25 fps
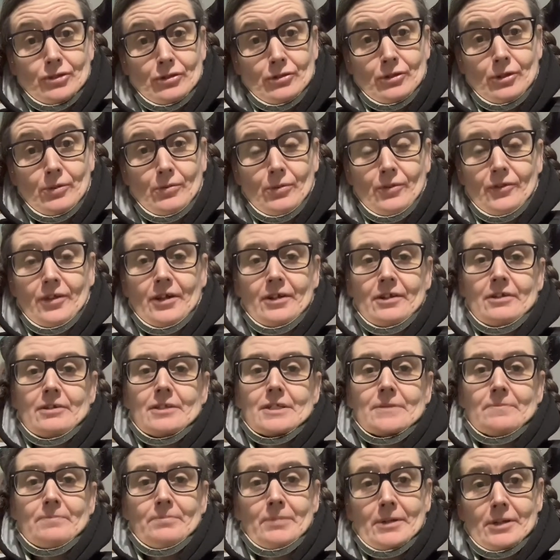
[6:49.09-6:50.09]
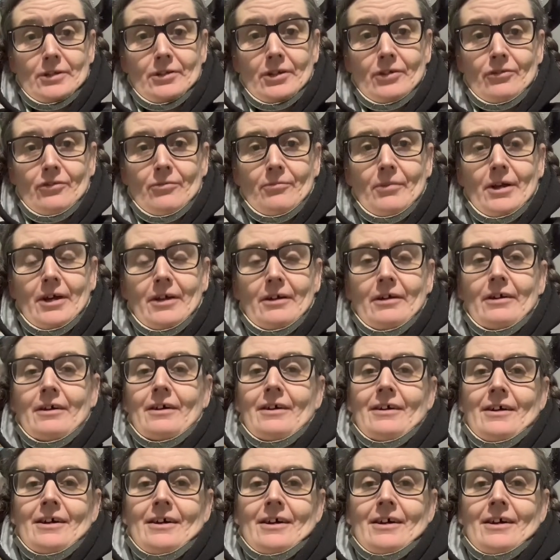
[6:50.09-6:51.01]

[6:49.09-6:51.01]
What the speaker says: Don't know what that is, but it doesn't matter.